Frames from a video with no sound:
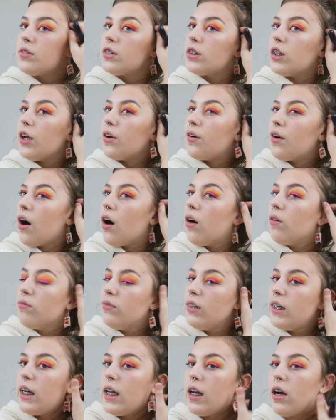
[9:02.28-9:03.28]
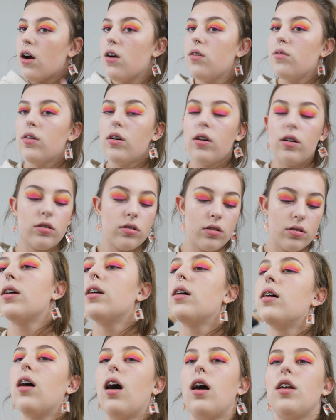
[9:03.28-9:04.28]
so you can't really go wrong.
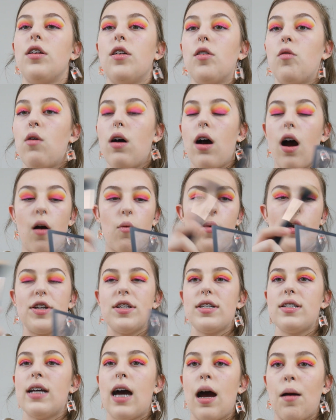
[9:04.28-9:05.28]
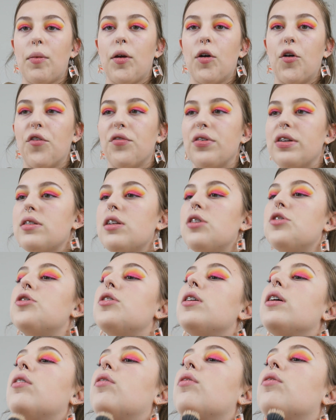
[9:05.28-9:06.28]
I don't know what, I went to tap it off, it's
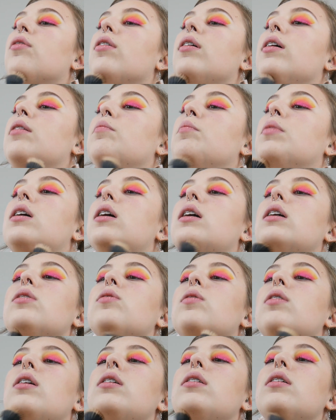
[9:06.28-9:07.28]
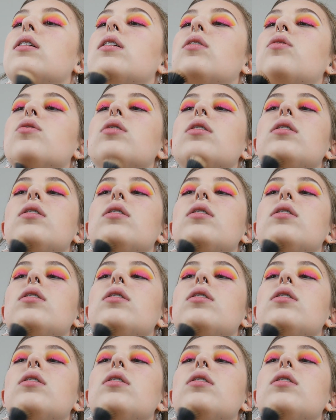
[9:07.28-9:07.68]
literally cream. So I do that all the